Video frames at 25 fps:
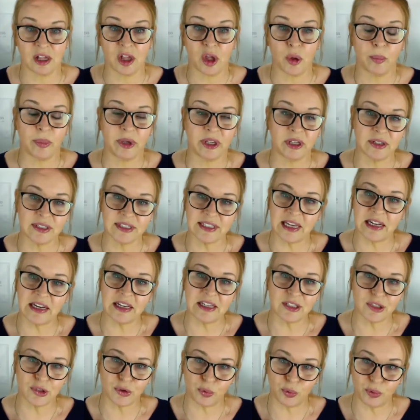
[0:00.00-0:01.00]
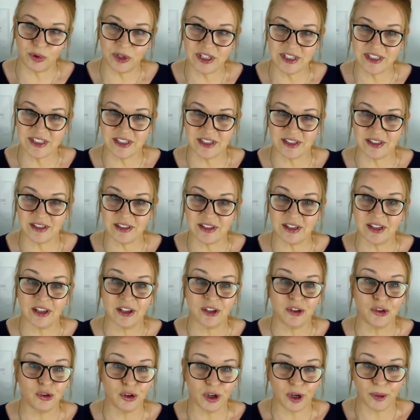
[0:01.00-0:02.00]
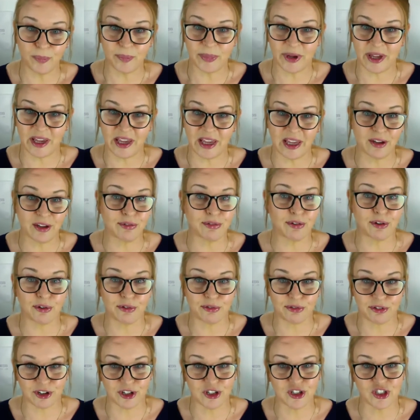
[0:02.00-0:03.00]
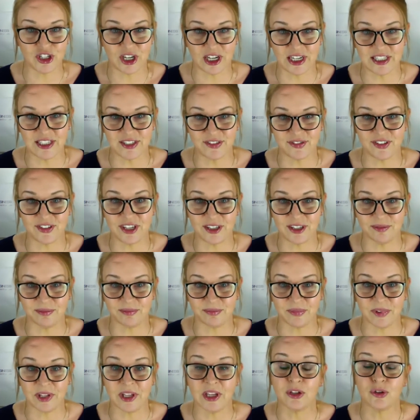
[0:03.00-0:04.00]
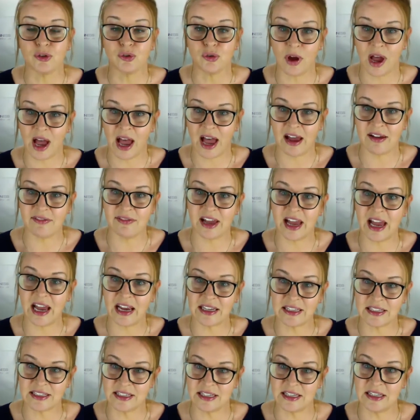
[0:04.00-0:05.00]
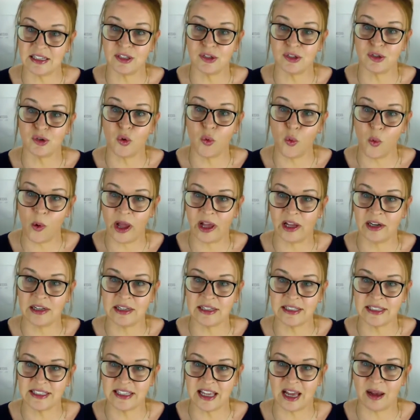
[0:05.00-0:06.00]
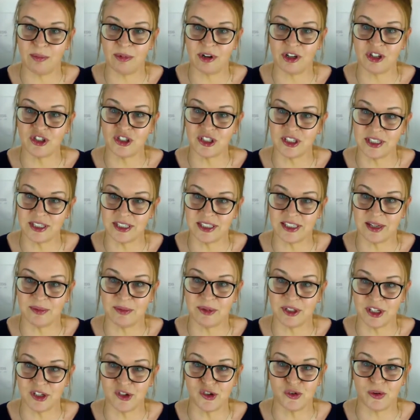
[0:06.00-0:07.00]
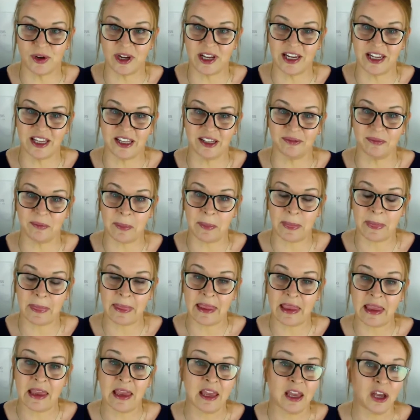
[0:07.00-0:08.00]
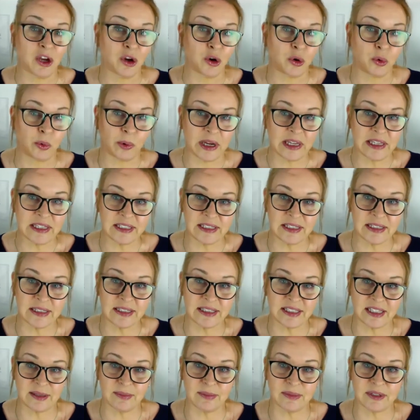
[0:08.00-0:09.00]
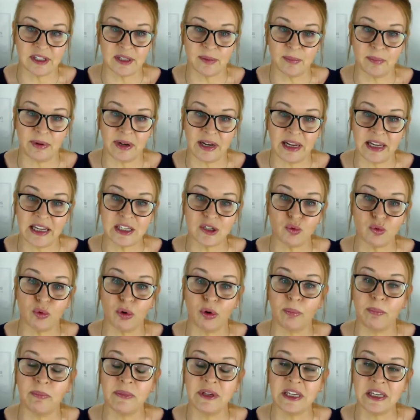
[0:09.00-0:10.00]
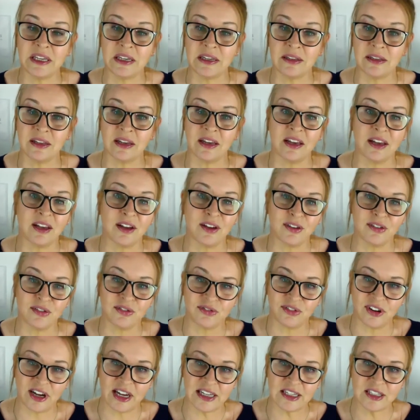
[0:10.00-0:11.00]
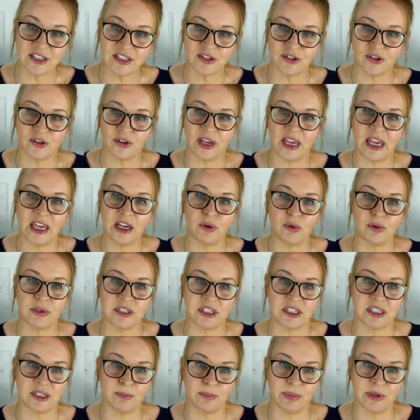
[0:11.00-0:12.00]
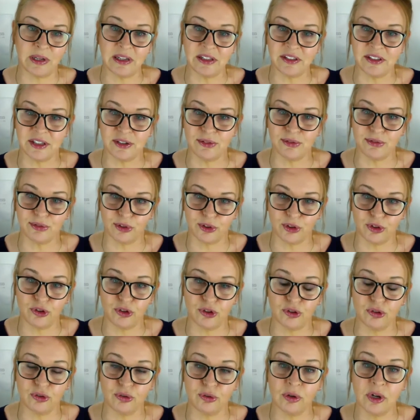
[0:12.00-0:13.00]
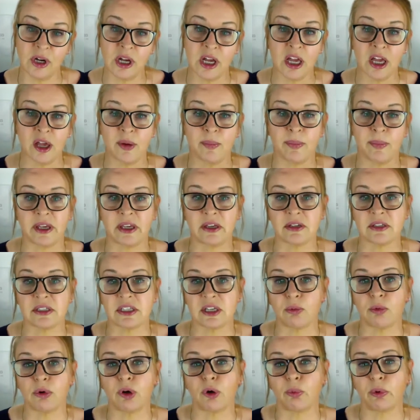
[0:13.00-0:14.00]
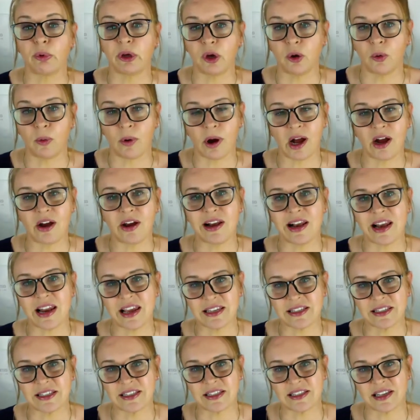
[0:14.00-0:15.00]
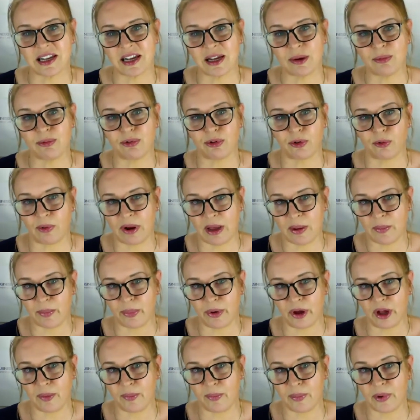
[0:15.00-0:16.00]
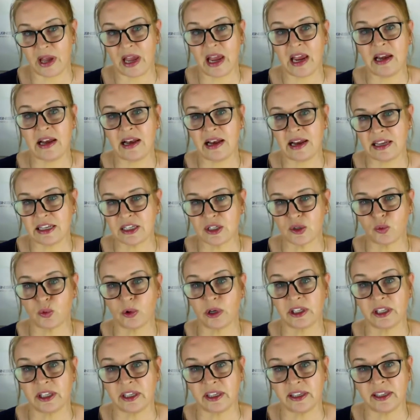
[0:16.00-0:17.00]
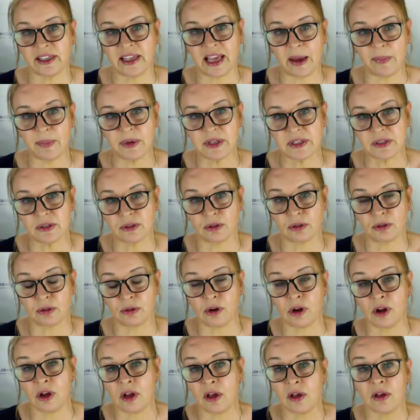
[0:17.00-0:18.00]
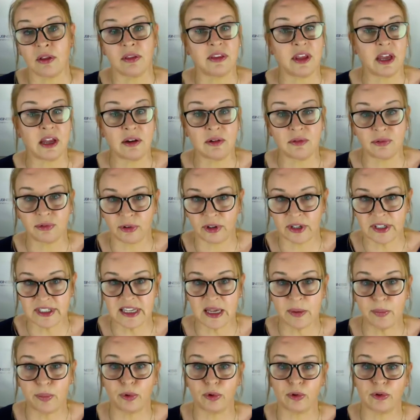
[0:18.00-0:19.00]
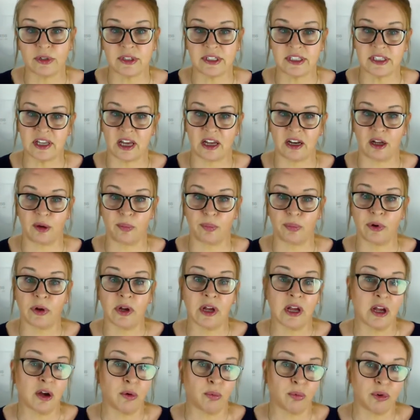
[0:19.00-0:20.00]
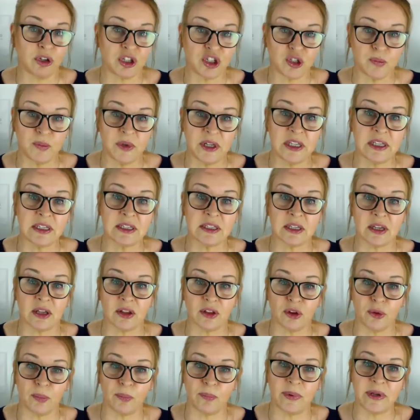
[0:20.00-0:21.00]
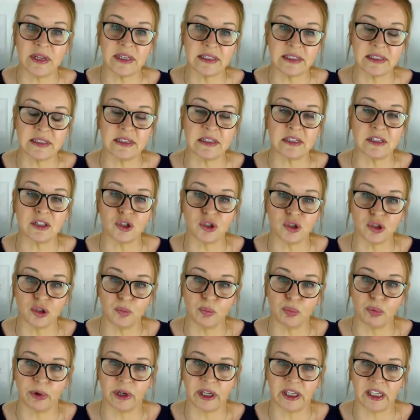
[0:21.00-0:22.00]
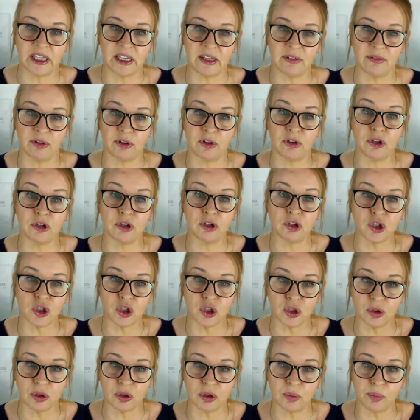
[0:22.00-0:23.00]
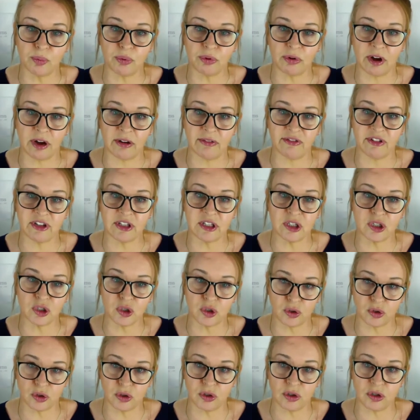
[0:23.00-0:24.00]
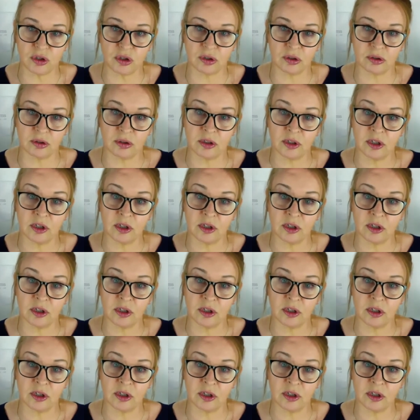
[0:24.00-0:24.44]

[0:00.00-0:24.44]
because that is the reason you are paying for a franchise fee, to have access to well-established systems and training. Great systems in place will mean faster equity building for you because it will require less time for ramp up and less working capital than, for example, a startup, which means the business should break even and show a profit sooner